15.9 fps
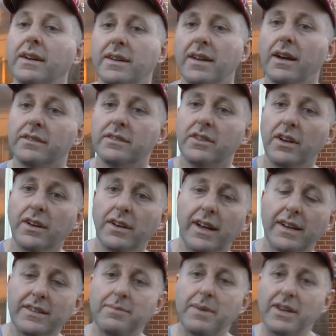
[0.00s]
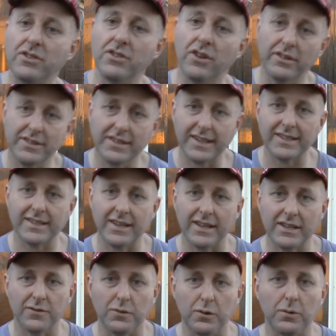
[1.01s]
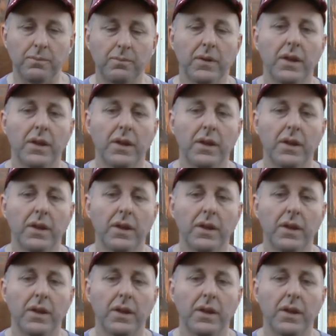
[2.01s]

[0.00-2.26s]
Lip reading: Now it turned out to be not successful.